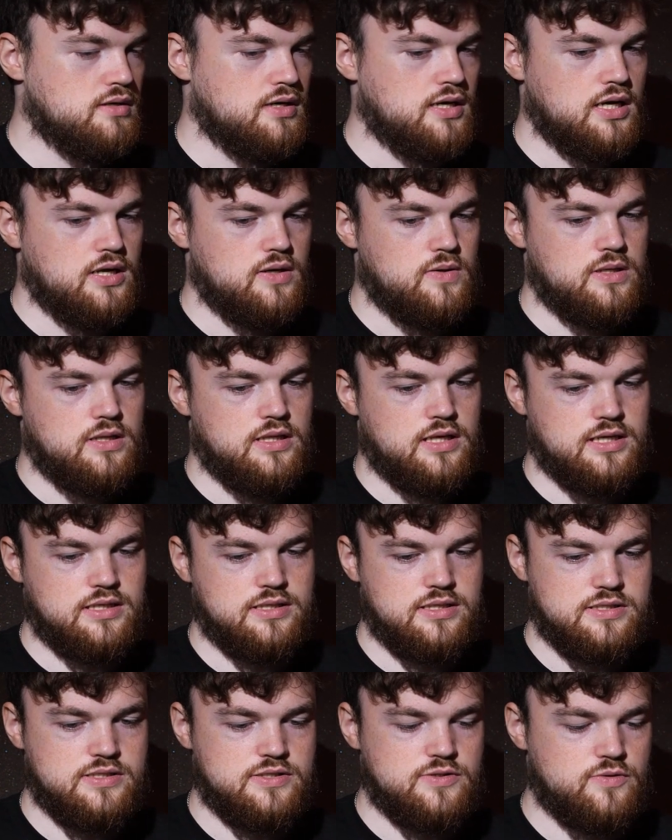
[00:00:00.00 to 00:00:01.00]
I really
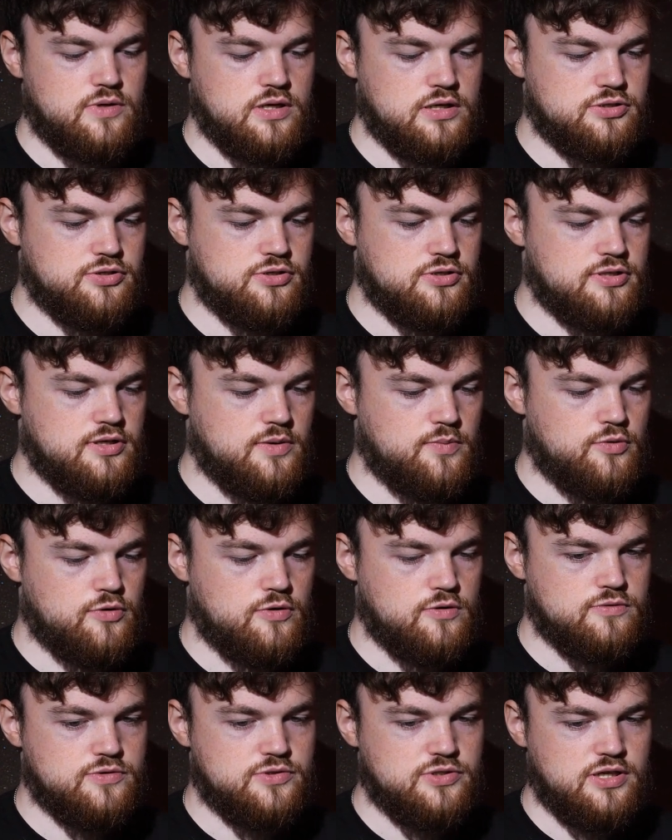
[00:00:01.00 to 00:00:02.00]
like the structured
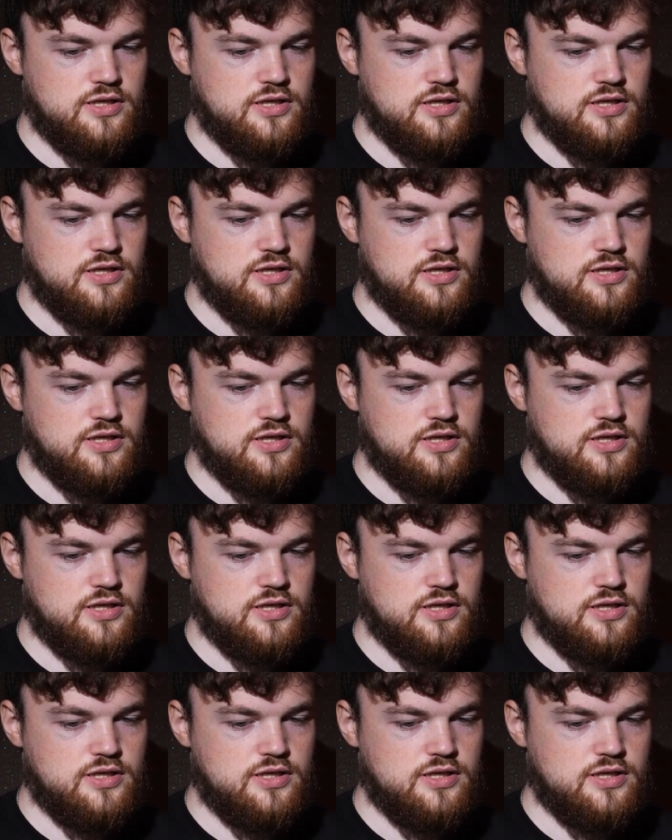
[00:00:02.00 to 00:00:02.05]
approach.